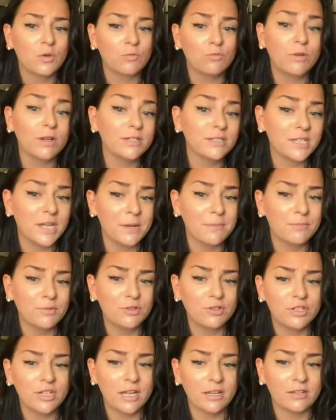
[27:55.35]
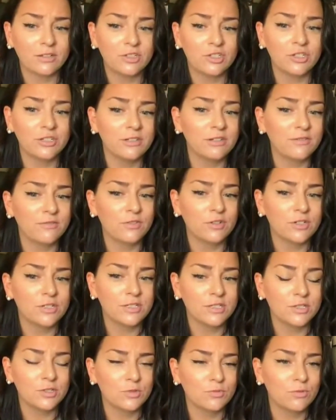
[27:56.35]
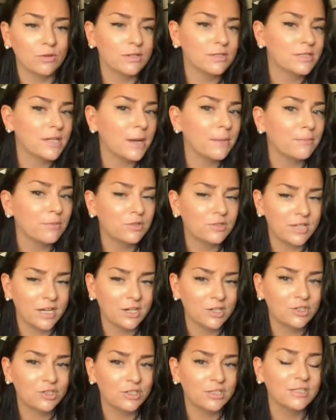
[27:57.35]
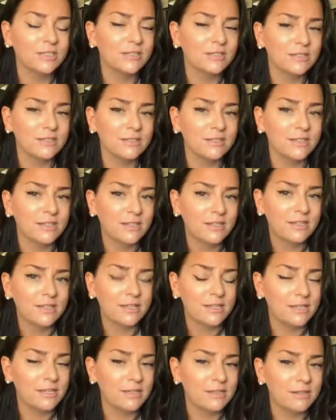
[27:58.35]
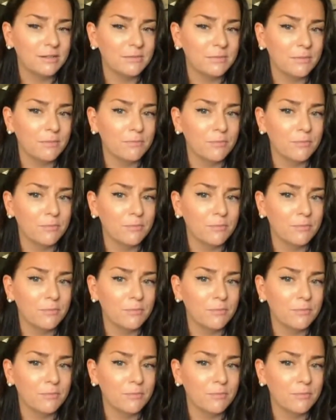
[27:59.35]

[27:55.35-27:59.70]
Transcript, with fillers: runtime protection versus runtime protection in